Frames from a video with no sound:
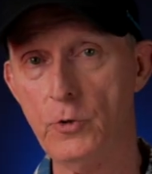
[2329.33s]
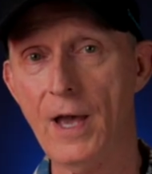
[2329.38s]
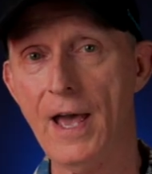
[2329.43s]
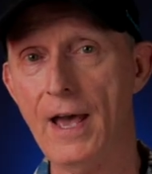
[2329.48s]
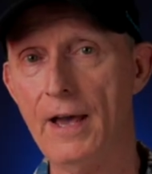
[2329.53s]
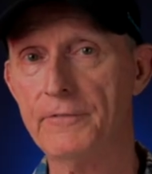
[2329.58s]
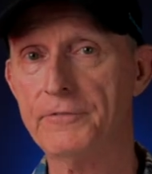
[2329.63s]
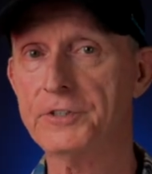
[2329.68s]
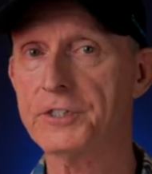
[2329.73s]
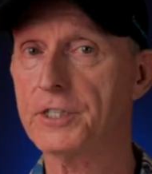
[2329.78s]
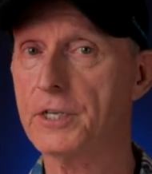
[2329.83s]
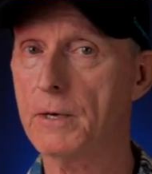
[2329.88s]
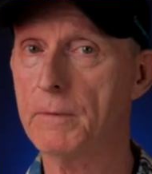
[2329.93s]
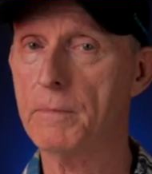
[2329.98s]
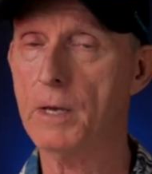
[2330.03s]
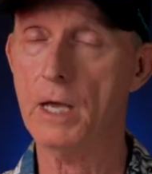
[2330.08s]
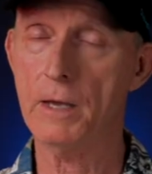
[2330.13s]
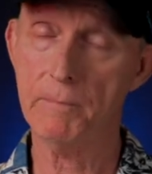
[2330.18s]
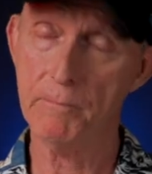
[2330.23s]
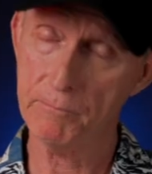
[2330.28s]
have
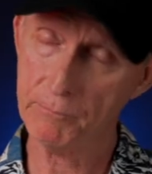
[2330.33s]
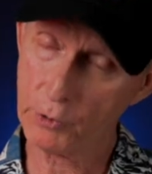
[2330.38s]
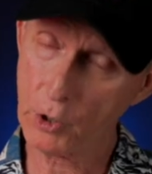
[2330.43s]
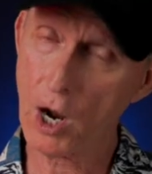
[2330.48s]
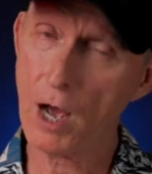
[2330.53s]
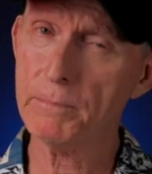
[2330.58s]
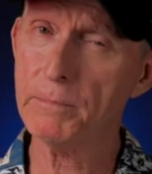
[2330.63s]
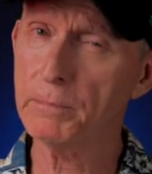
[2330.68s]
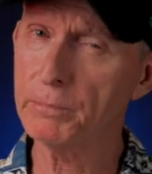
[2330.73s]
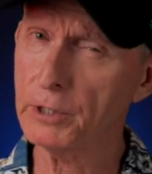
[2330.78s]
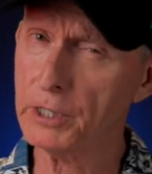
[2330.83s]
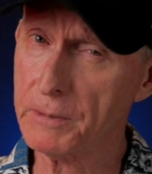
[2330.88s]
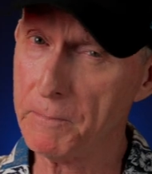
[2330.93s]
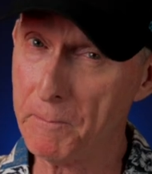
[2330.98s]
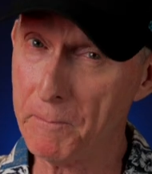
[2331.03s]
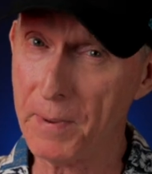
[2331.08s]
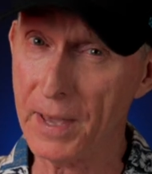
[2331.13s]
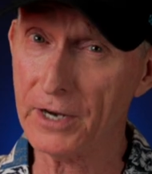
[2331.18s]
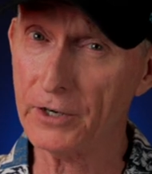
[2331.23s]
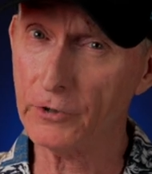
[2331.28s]
some probably
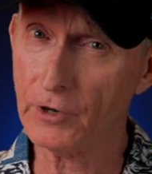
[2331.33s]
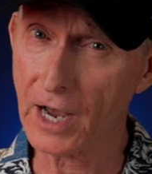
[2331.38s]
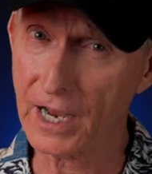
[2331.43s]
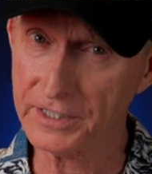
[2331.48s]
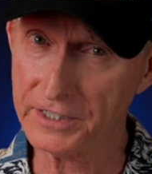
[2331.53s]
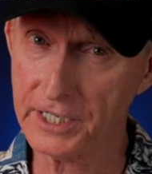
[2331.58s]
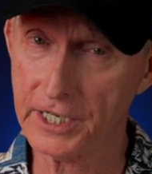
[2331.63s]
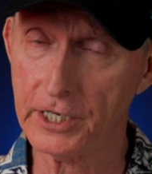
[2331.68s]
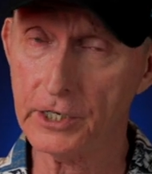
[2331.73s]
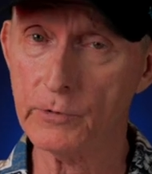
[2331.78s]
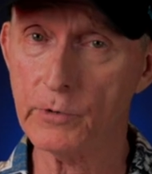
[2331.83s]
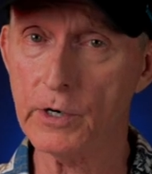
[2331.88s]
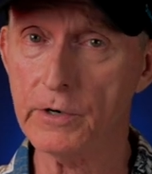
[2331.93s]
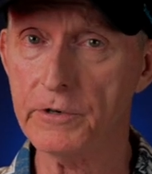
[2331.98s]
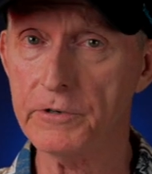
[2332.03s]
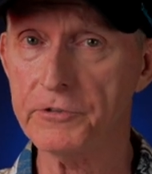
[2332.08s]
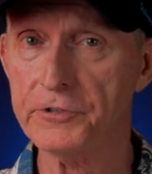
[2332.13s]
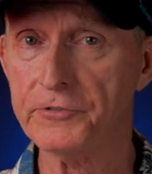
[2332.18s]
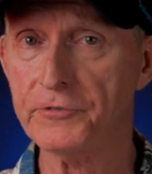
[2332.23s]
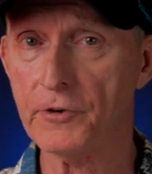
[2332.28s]
better
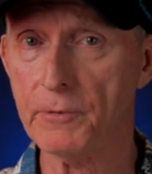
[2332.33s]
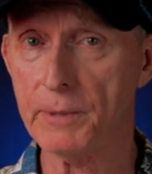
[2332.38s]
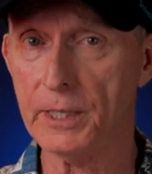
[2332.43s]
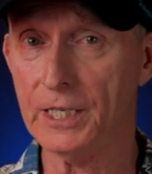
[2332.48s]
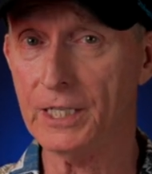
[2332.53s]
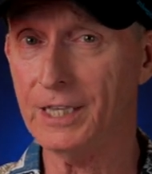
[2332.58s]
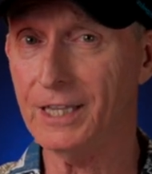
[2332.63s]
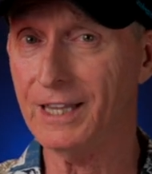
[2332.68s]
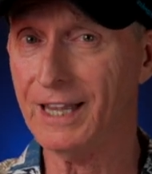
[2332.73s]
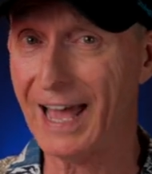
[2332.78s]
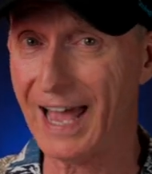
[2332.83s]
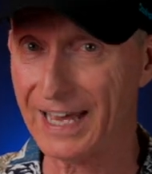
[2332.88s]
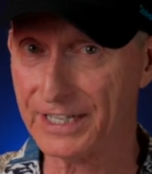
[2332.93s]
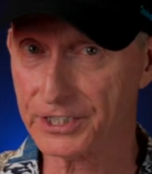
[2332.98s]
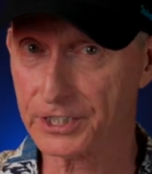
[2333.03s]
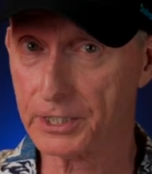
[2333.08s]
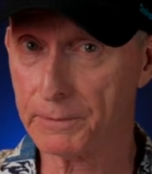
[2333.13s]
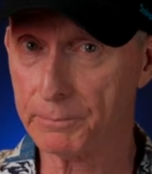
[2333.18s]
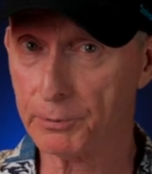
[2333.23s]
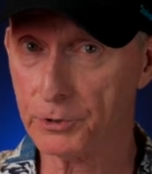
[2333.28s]
itineraries from an
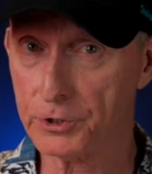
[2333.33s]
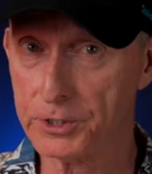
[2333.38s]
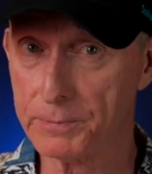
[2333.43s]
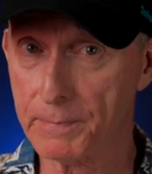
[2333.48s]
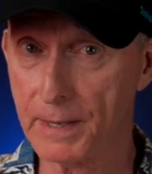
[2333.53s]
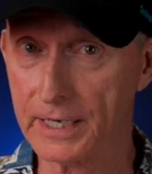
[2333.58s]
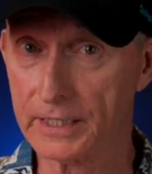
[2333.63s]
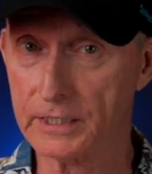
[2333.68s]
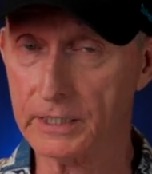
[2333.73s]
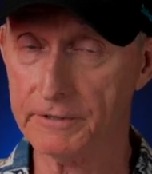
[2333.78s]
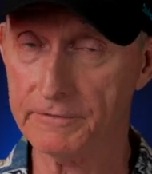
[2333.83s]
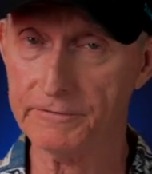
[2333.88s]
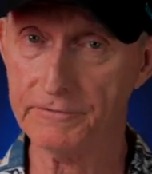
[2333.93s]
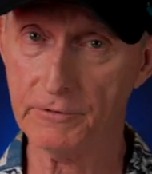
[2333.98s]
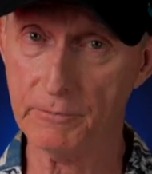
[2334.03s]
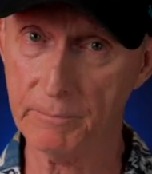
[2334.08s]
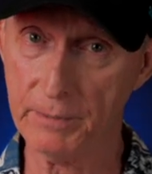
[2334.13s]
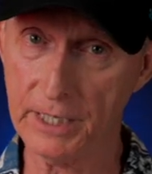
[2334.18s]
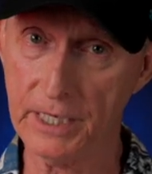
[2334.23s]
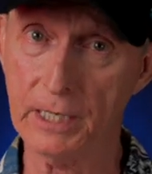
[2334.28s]
Alaska perspective,
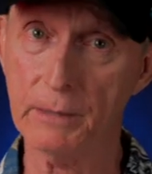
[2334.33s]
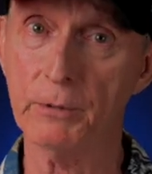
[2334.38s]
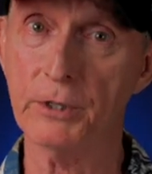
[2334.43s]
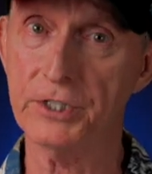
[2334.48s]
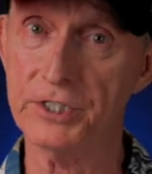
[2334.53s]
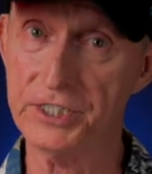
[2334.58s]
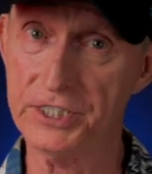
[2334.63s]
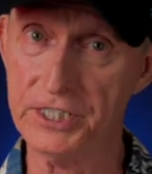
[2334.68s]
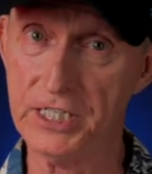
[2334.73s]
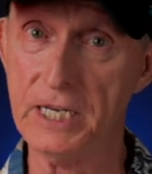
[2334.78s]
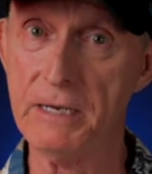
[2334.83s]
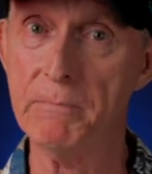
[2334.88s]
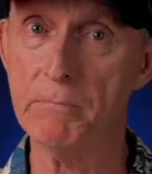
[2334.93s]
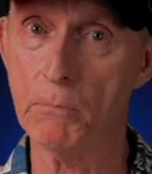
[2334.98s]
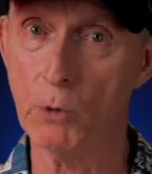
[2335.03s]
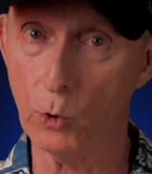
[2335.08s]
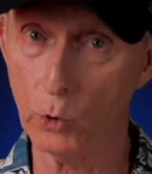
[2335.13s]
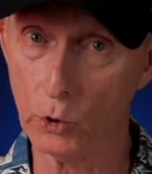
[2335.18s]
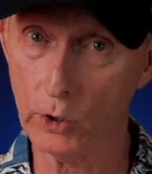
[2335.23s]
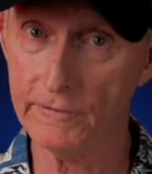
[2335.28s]
from being able to see
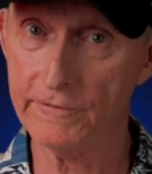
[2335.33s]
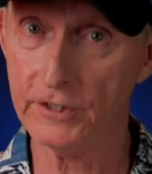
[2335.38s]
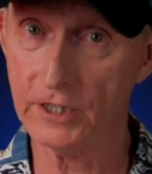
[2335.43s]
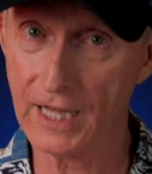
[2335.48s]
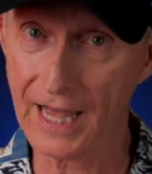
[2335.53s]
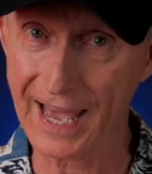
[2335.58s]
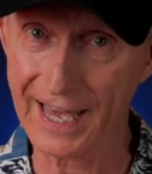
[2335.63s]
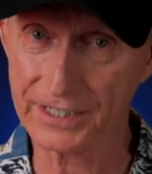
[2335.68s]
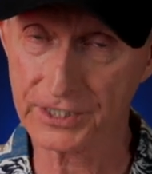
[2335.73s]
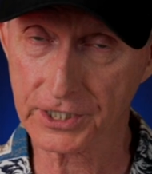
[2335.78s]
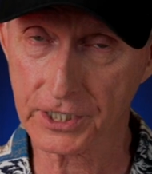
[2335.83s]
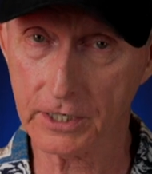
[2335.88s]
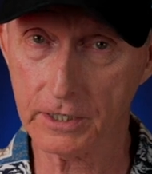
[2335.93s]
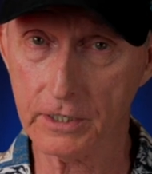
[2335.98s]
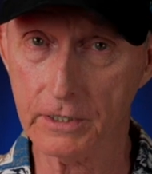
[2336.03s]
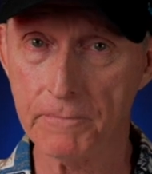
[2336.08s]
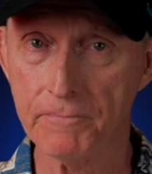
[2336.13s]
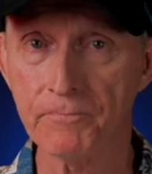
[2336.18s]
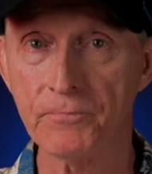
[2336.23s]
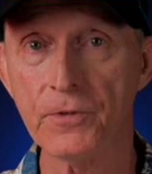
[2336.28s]
more of
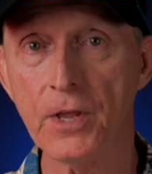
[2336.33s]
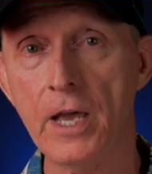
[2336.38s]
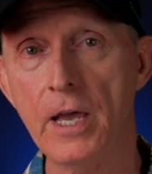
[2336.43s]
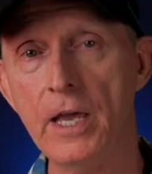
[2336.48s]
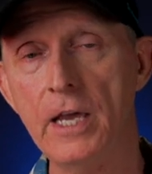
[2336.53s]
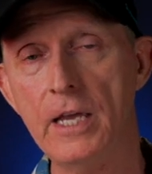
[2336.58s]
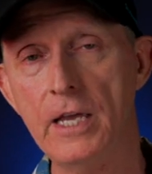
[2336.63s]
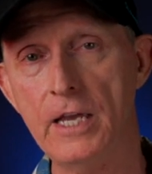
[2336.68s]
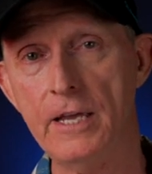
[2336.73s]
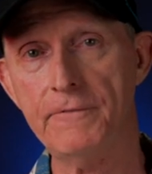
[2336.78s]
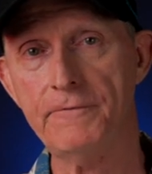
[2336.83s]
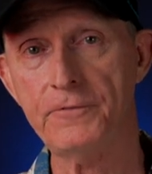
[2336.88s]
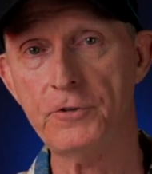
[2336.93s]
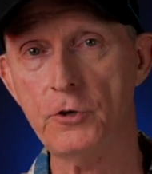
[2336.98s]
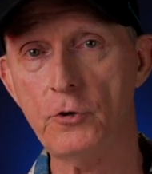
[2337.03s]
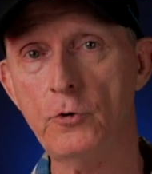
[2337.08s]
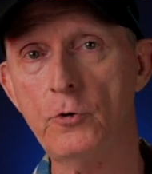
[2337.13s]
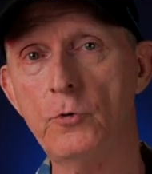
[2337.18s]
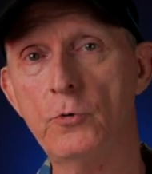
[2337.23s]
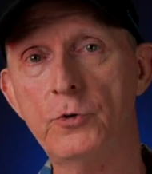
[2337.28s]
Alaska. If
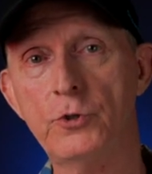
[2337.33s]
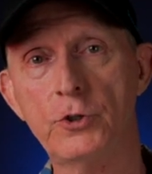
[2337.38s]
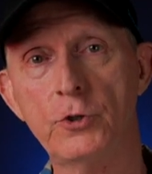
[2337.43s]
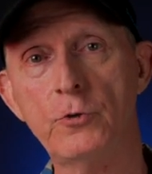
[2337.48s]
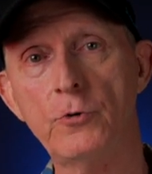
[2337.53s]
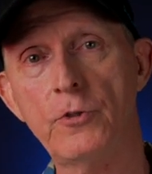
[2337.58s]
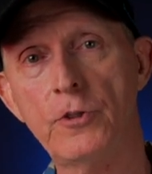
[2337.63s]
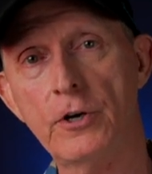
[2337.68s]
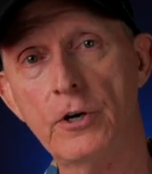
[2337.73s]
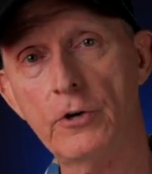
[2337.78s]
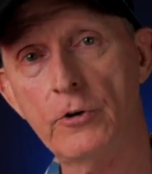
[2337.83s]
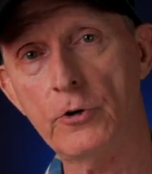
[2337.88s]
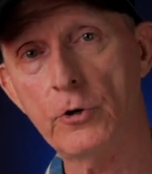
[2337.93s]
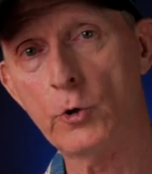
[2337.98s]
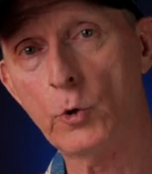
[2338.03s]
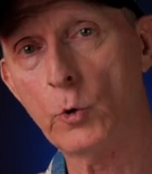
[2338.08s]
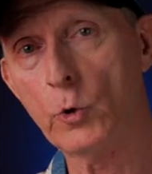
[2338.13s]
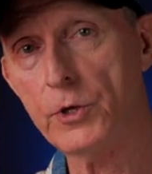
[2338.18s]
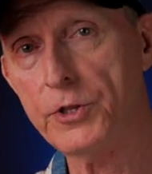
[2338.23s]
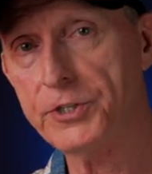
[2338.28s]
you do their
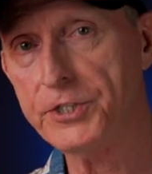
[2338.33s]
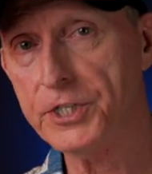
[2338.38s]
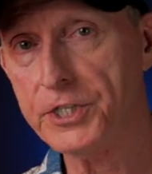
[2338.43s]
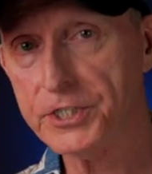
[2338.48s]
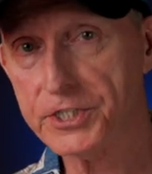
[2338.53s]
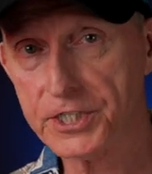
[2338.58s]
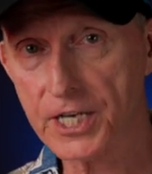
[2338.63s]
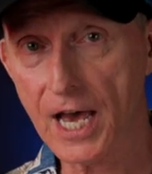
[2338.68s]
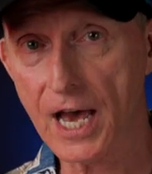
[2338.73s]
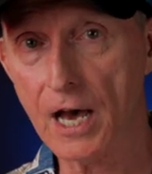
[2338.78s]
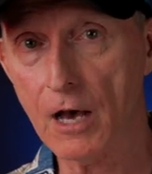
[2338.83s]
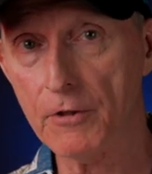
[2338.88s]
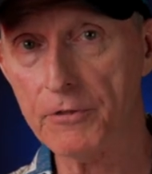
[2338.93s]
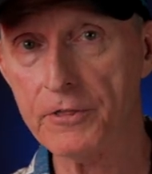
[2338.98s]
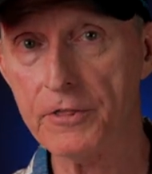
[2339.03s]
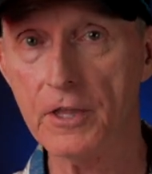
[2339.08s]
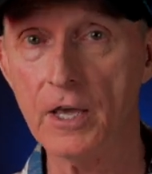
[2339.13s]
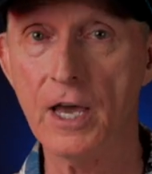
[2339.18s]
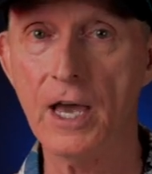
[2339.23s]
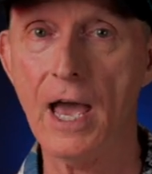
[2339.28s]
north to
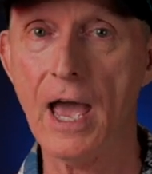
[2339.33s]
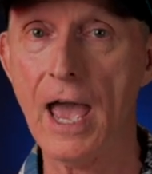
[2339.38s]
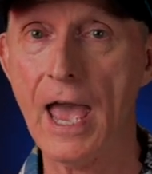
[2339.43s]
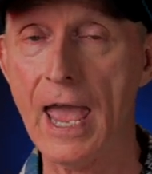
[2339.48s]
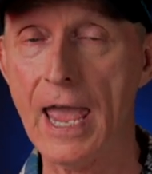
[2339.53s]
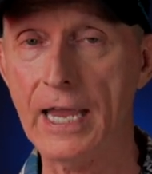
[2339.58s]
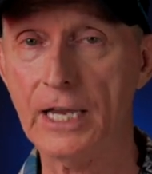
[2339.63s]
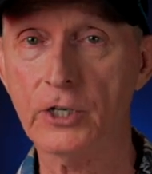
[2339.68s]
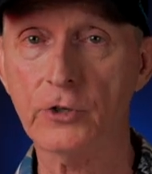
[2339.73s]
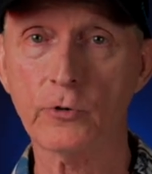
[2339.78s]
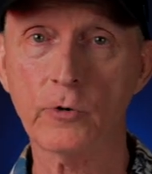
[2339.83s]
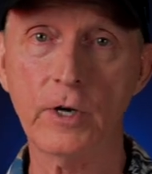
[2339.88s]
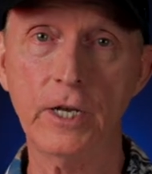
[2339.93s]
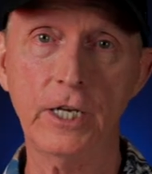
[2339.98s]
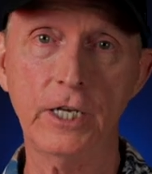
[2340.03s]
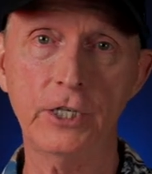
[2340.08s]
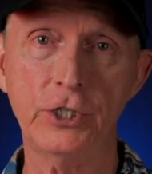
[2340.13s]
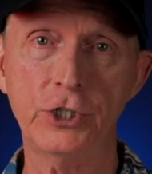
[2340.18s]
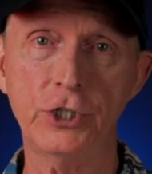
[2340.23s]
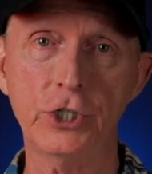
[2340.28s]
south,
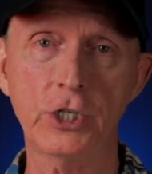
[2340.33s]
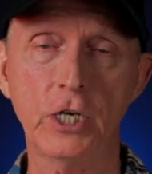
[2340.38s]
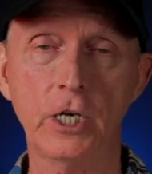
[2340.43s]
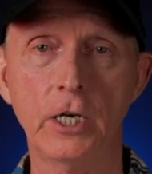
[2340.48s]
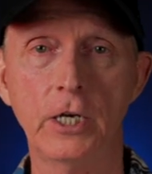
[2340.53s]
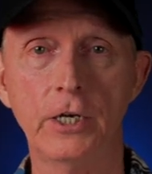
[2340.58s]
Anchorage